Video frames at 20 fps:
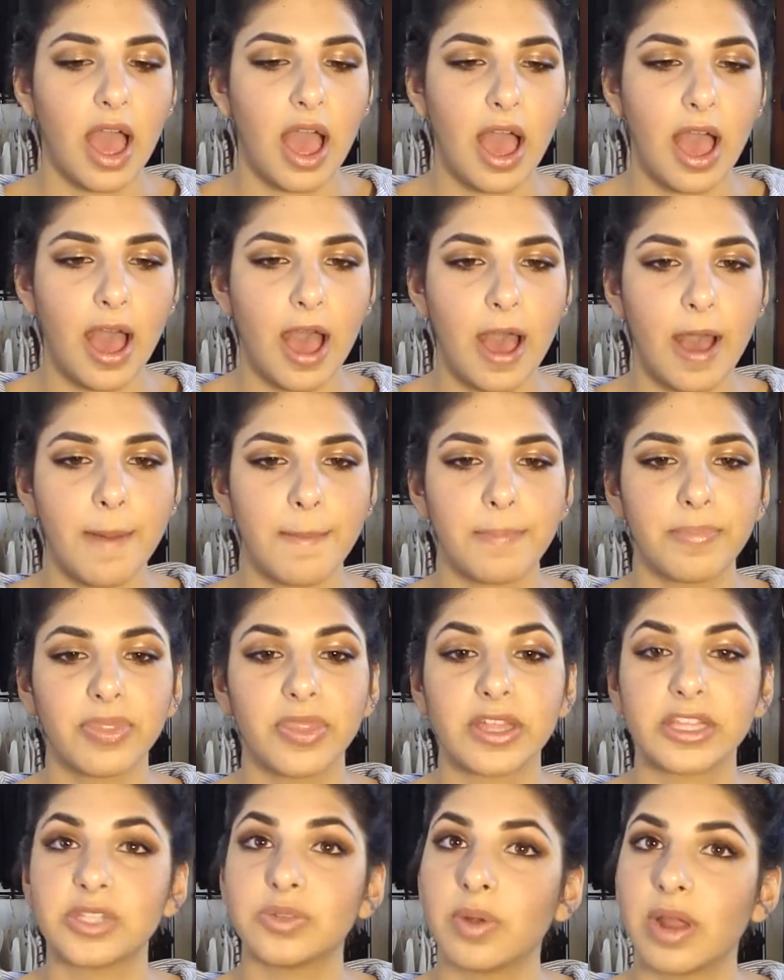
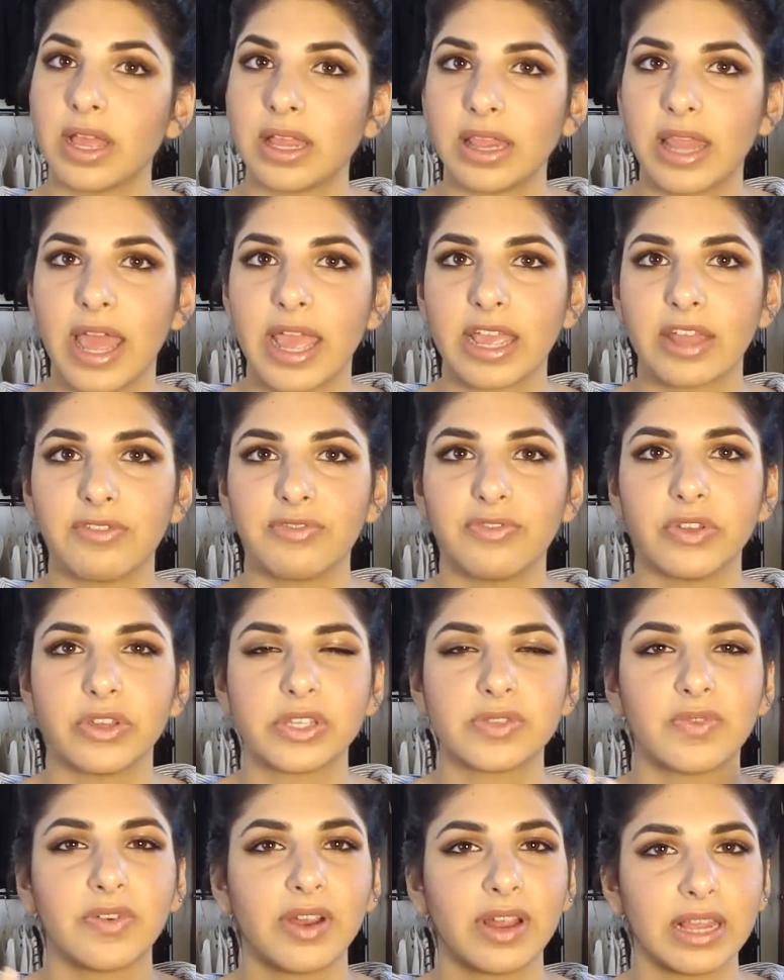That's what I like. It
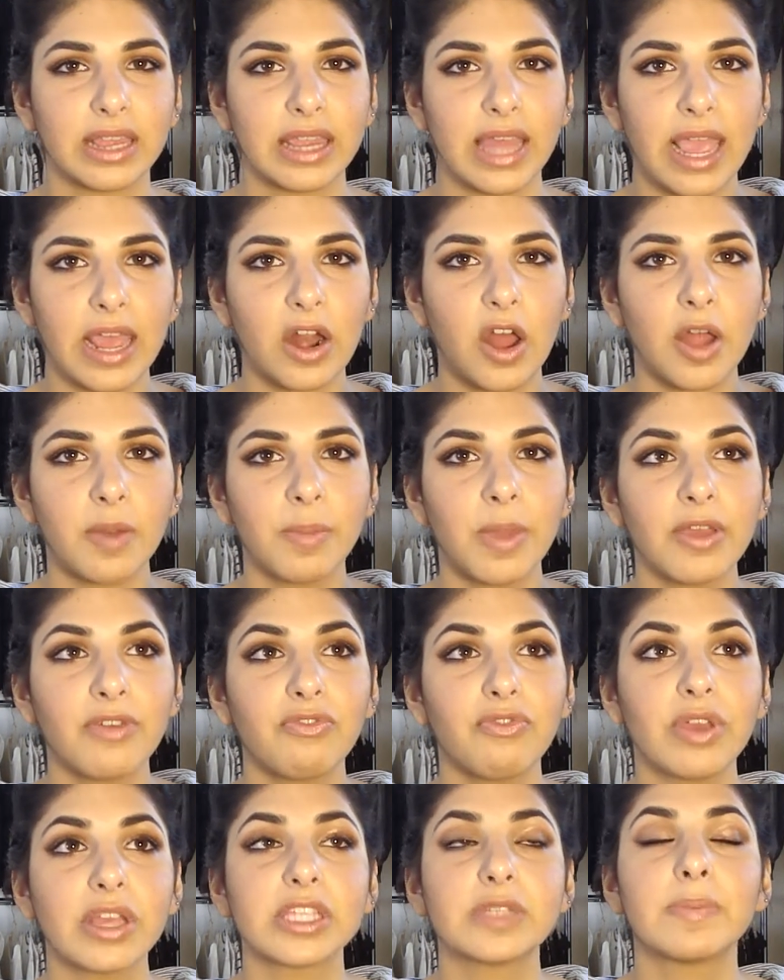feels very light on my
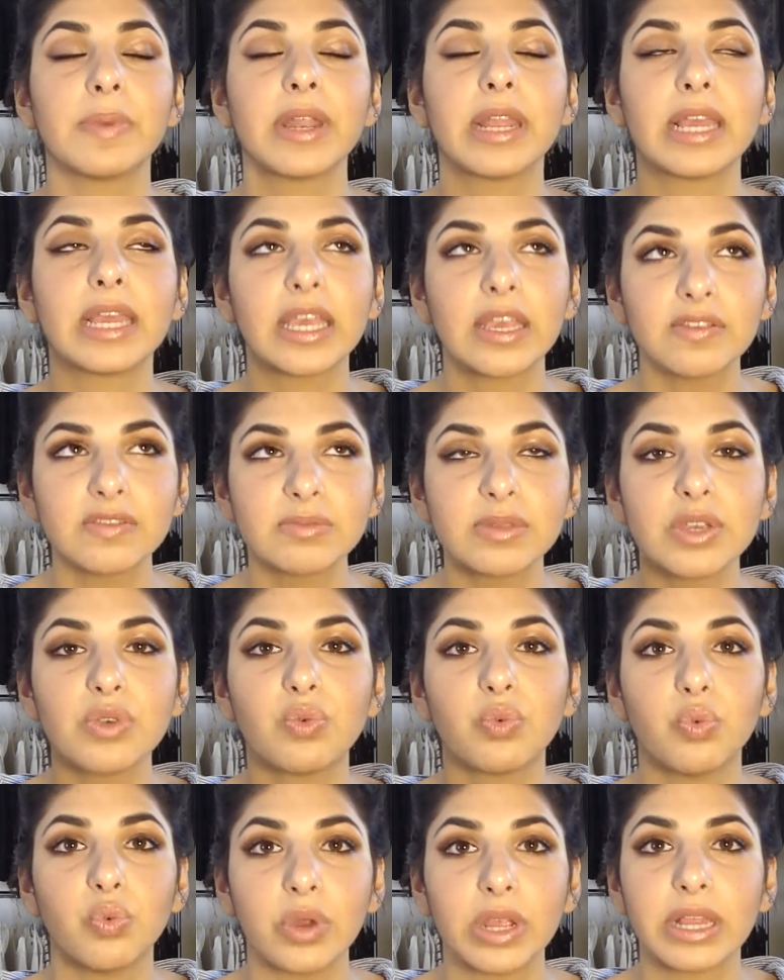face, but it gives me
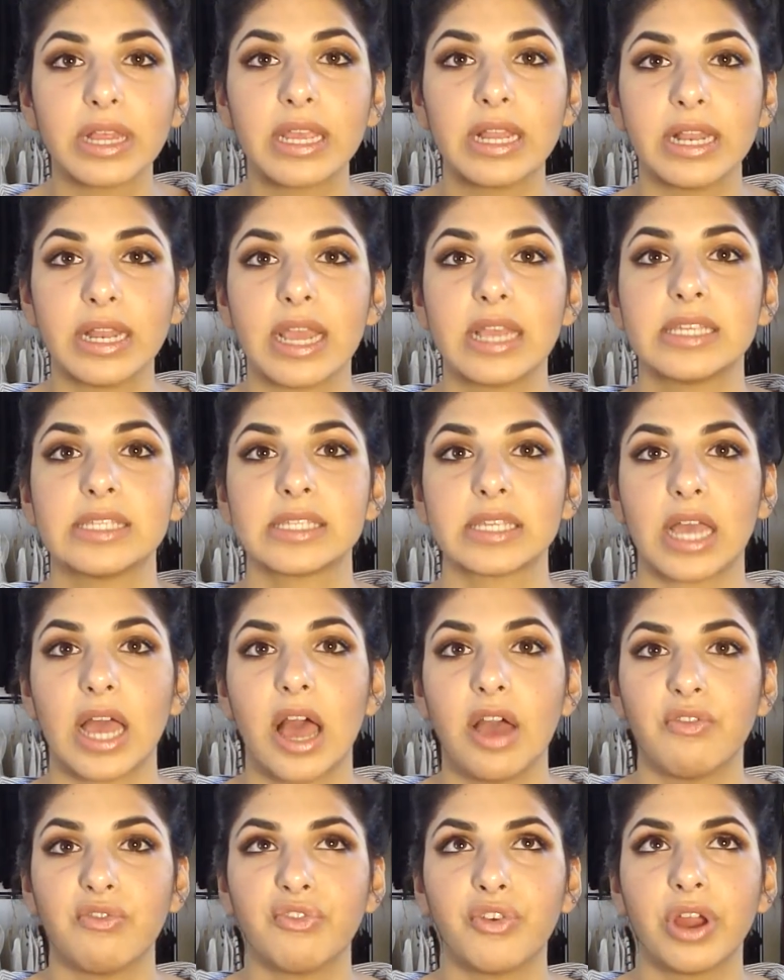really nice
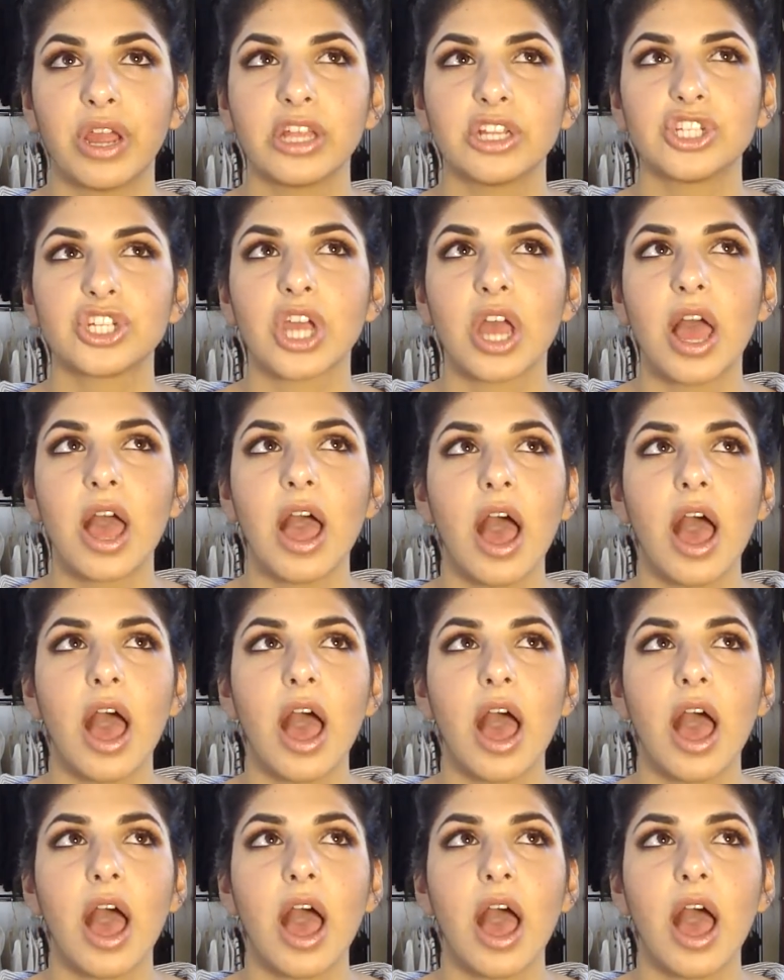coverage.